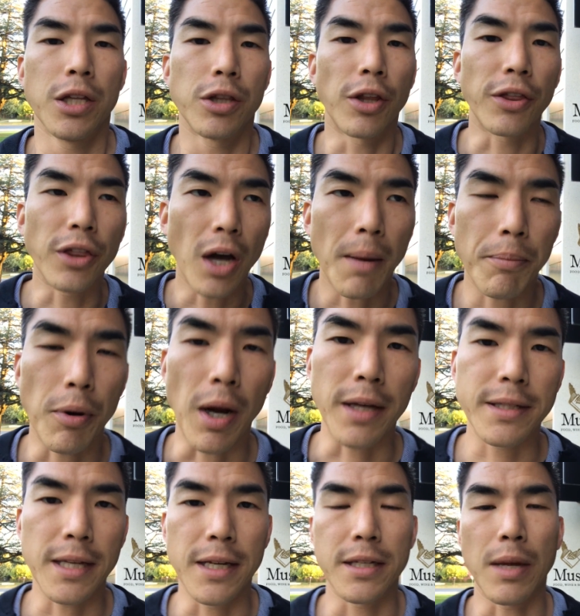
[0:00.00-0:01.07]
The thought
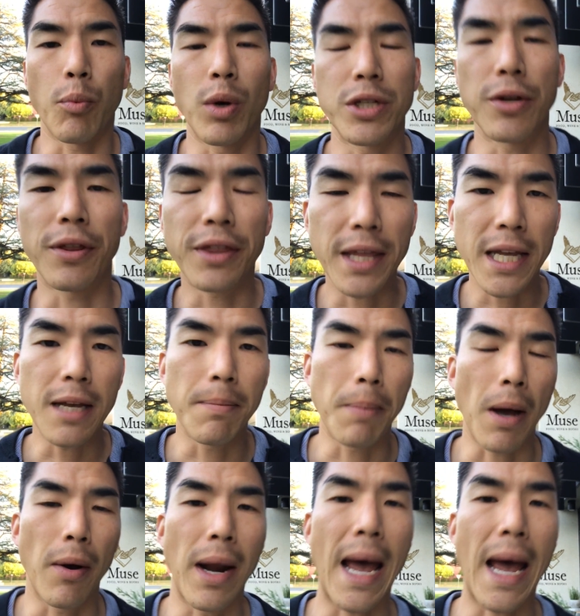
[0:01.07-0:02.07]
process, what you think about,